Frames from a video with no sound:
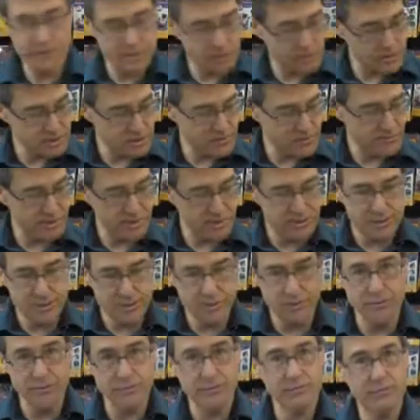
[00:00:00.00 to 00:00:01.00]
is also big
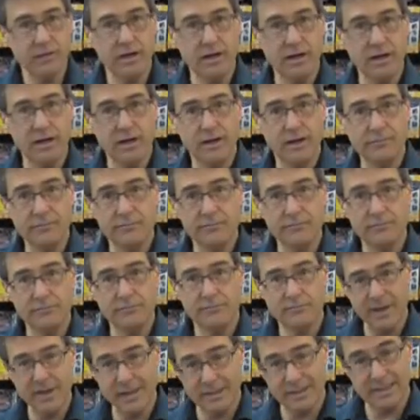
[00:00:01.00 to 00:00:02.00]
too. Uh,
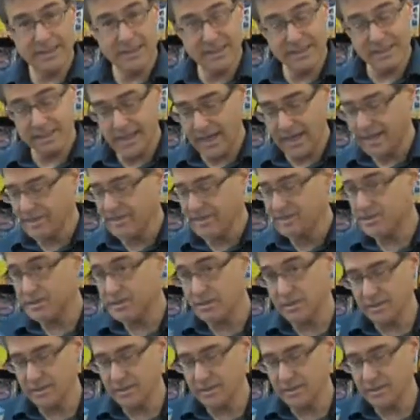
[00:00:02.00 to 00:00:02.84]
LED lights,